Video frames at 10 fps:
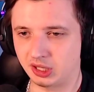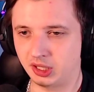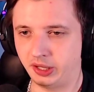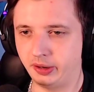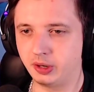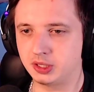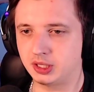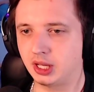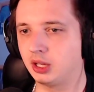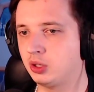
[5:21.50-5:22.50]
Here
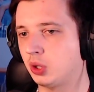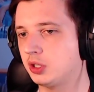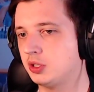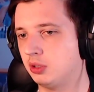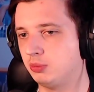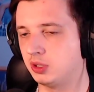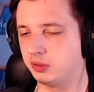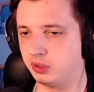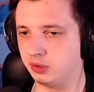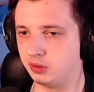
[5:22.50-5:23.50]
it got into the music
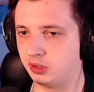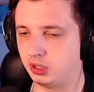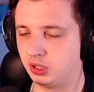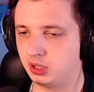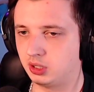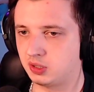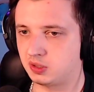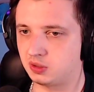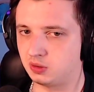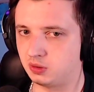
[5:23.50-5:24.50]
video.
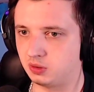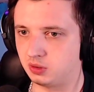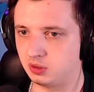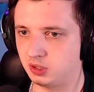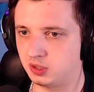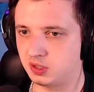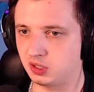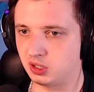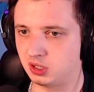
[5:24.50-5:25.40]
So, let's see.